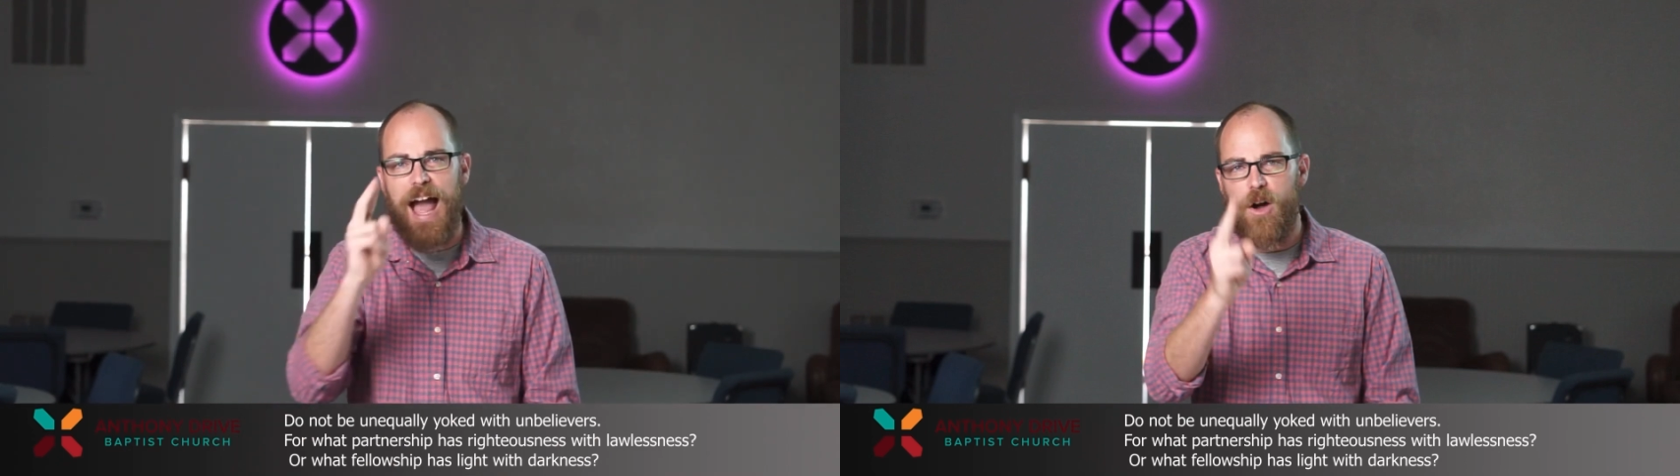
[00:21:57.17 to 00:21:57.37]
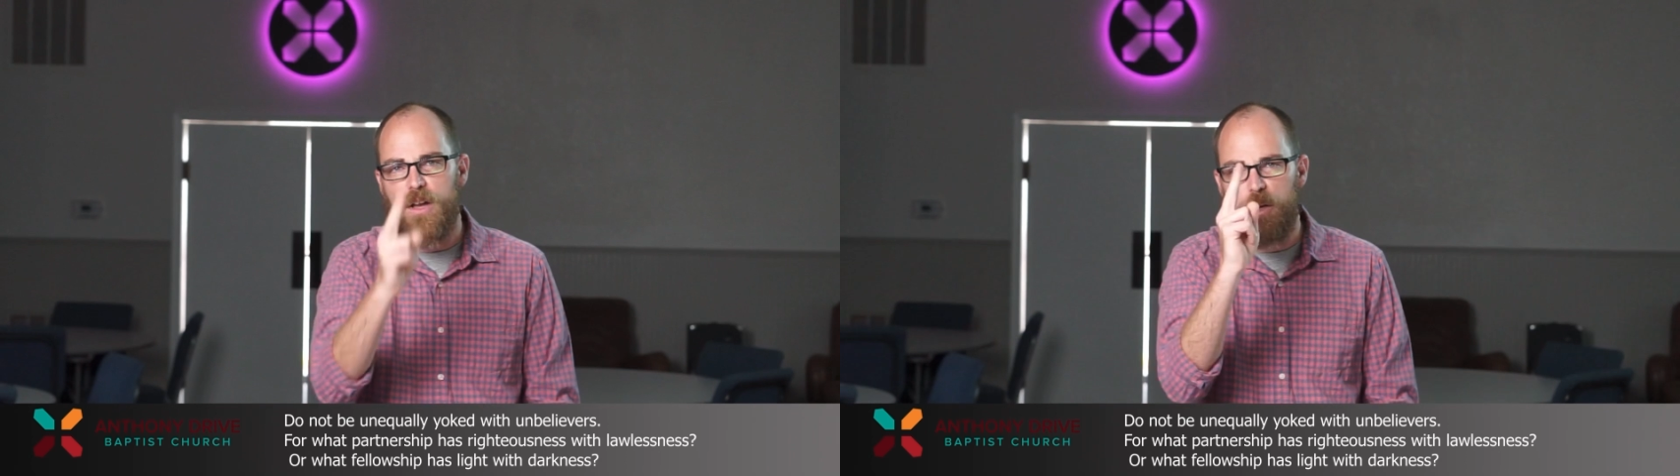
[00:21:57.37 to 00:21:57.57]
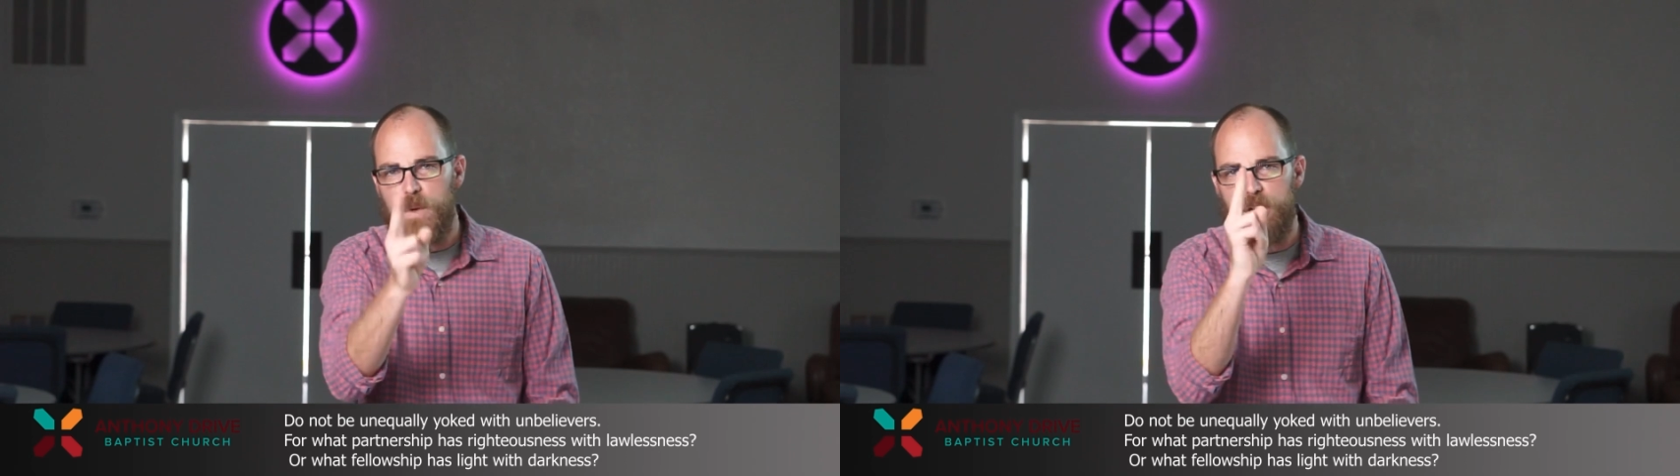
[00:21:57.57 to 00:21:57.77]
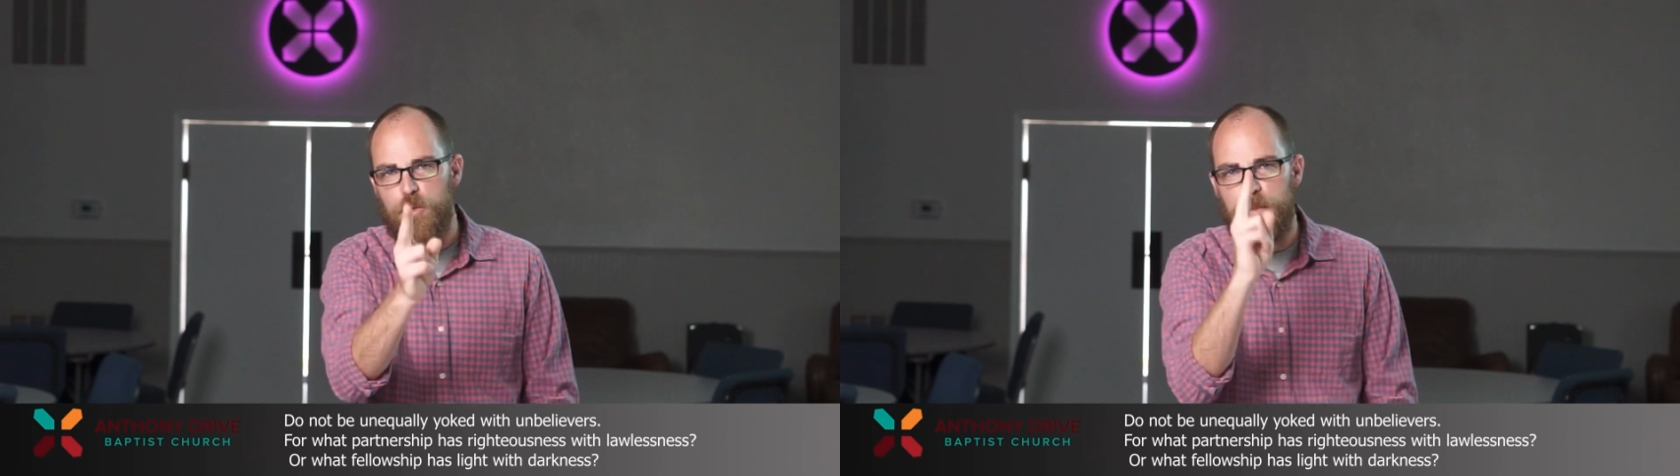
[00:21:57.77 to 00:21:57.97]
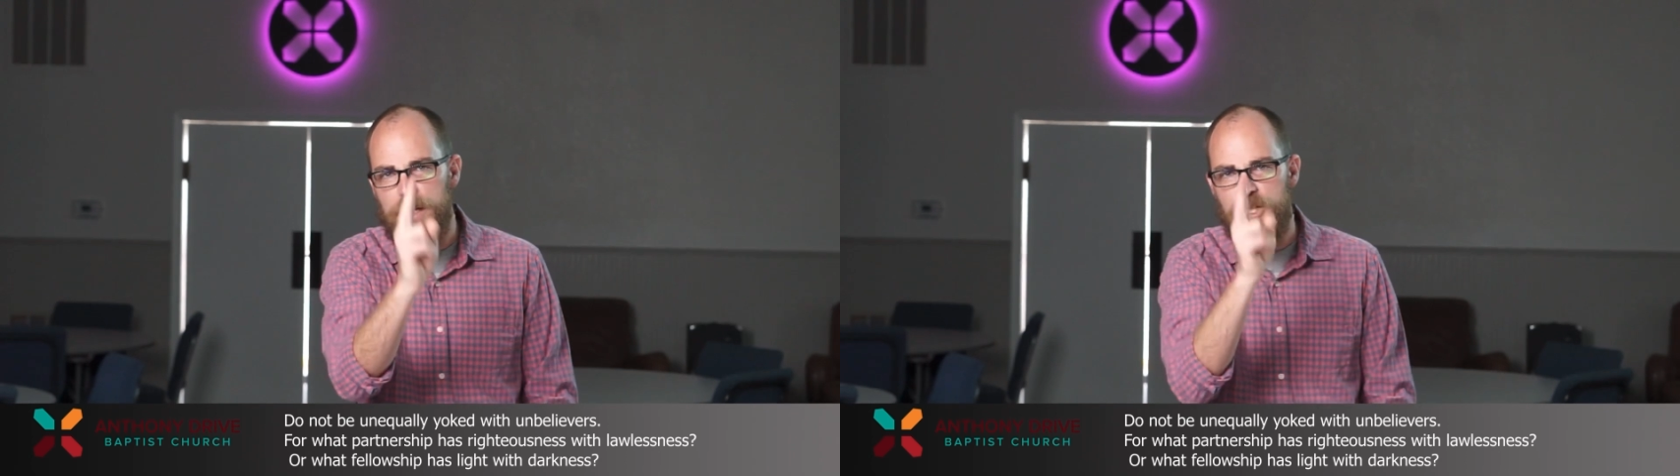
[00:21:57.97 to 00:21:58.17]
How can we
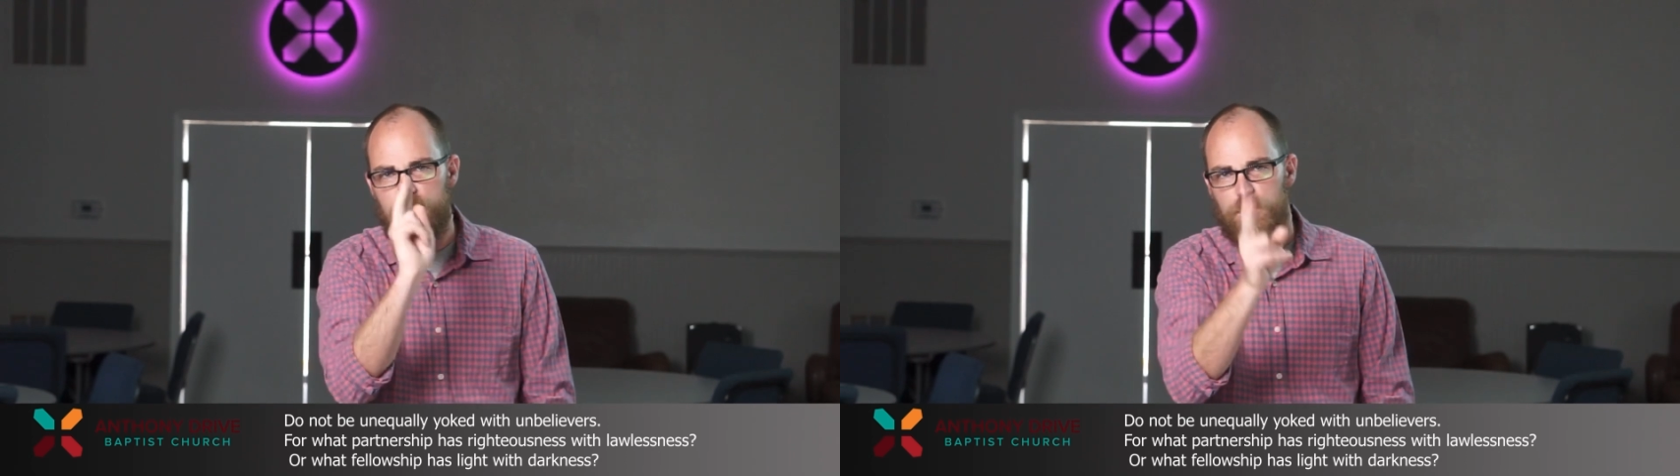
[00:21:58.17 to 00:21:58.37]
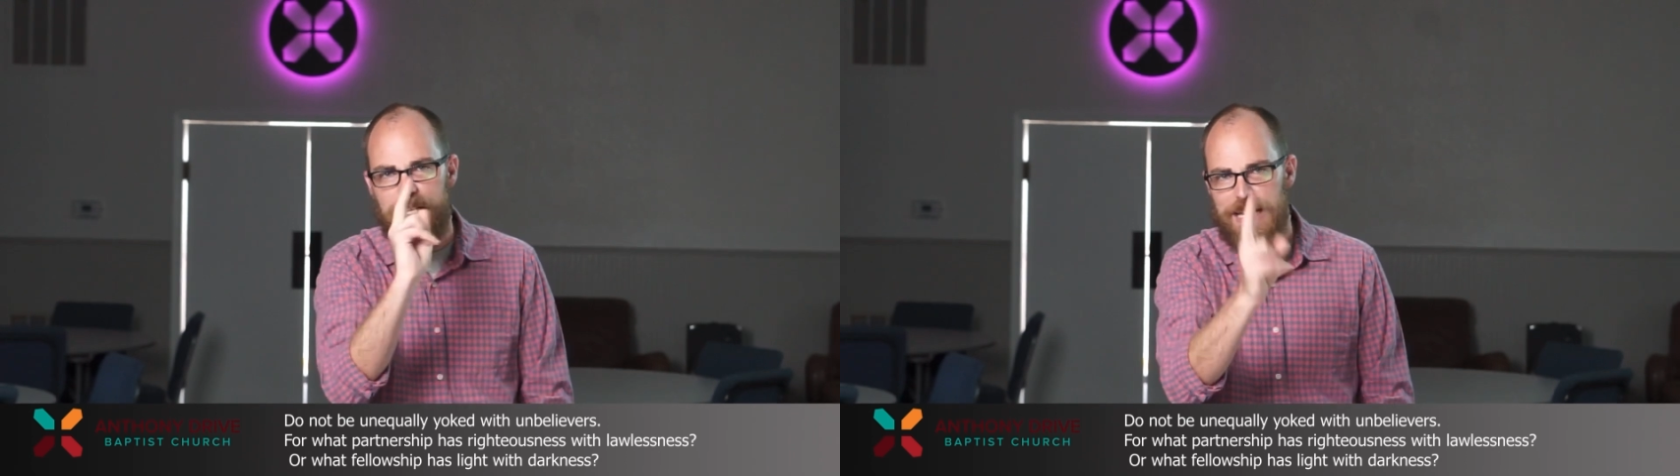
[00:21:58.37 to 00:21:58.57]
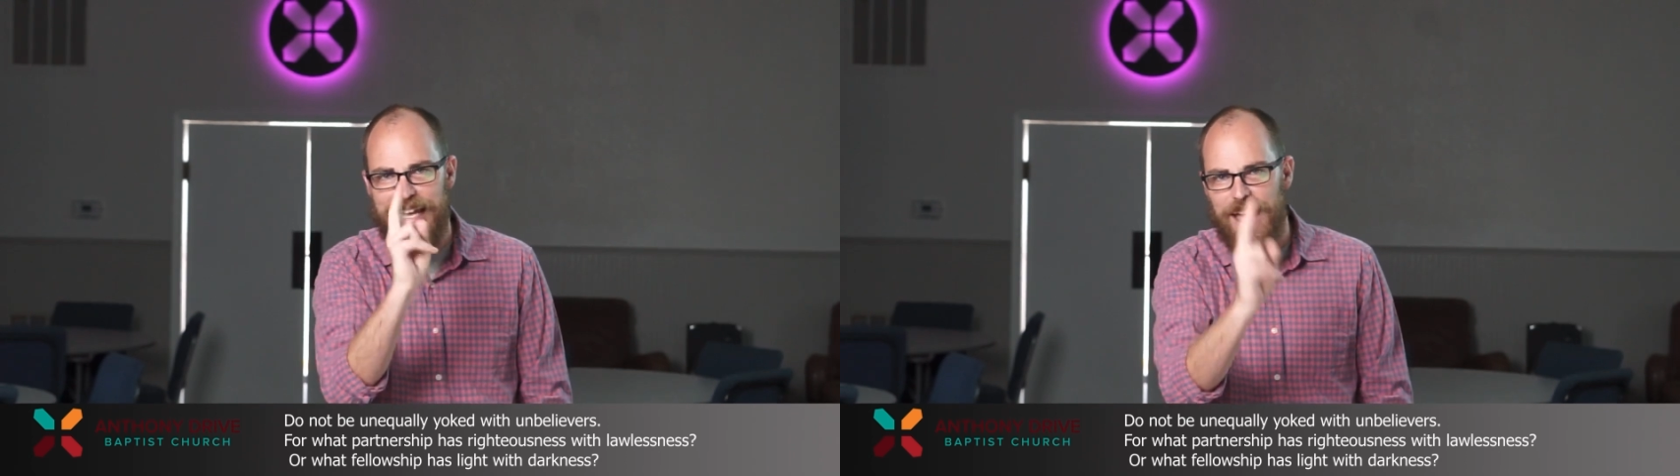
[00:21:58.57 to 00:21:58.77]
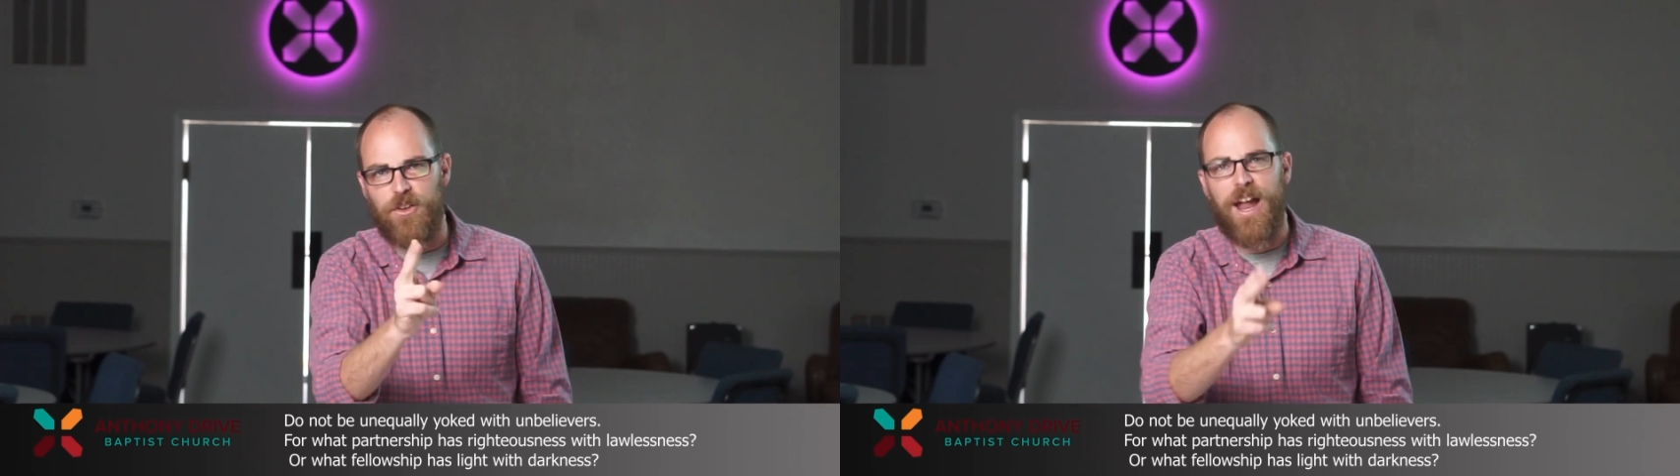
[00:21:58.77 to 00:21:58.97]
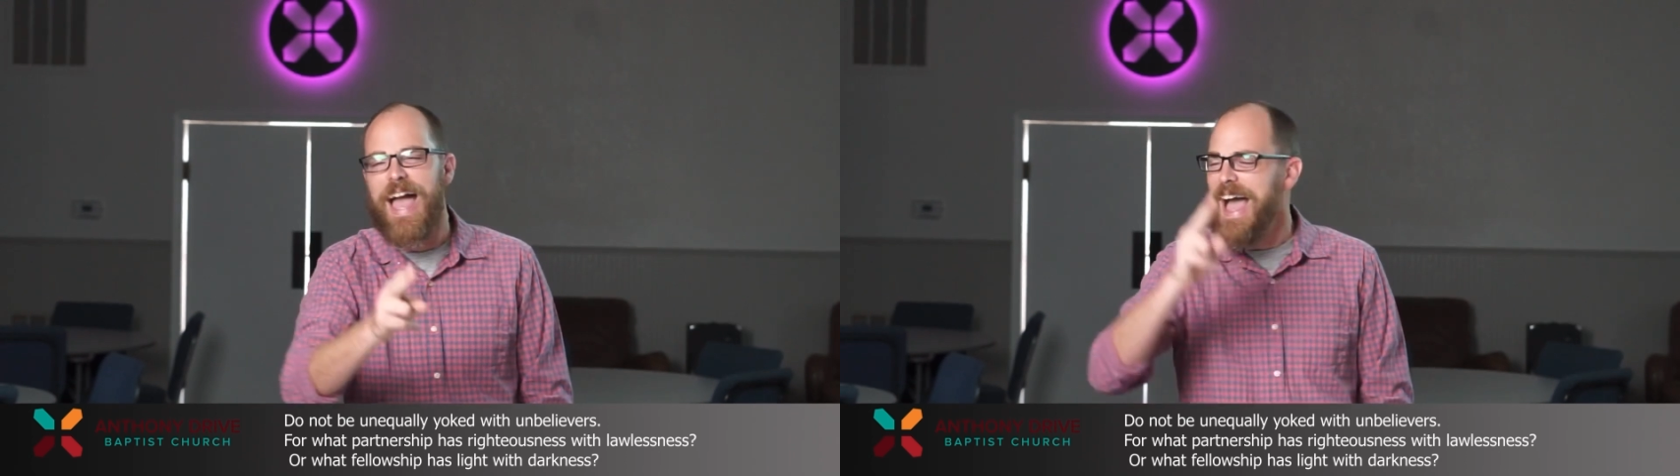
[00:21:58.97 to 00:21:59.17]
do ministry together?